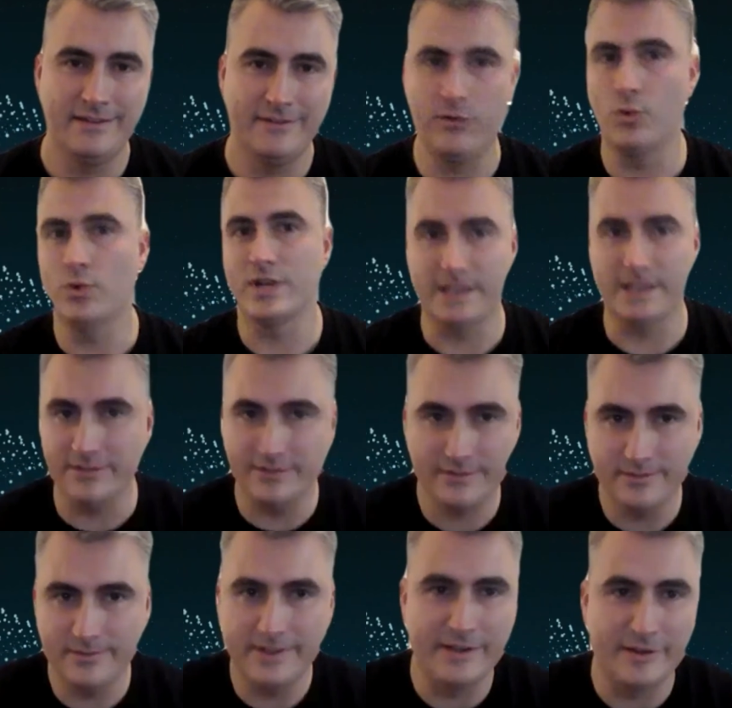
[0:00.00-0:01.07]
4
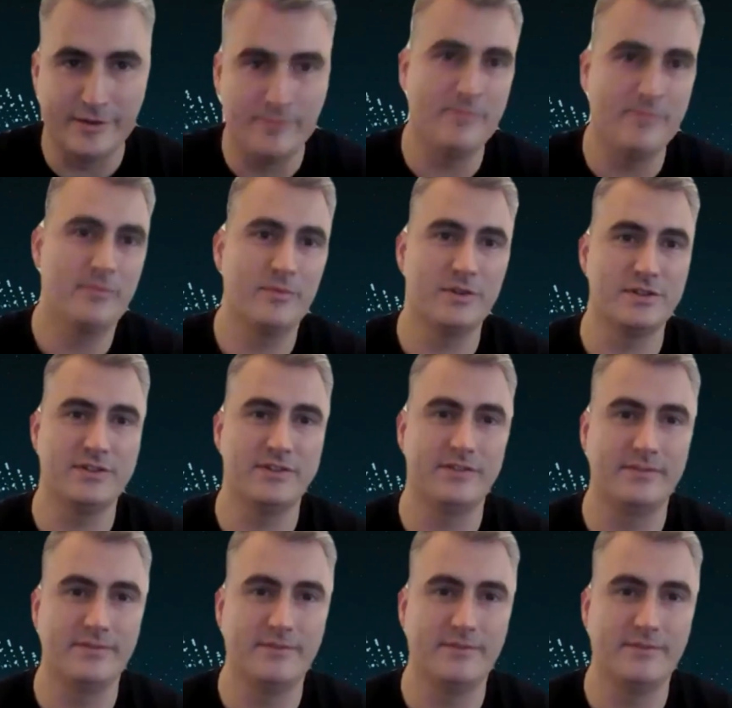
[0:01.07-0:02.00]
days, which is,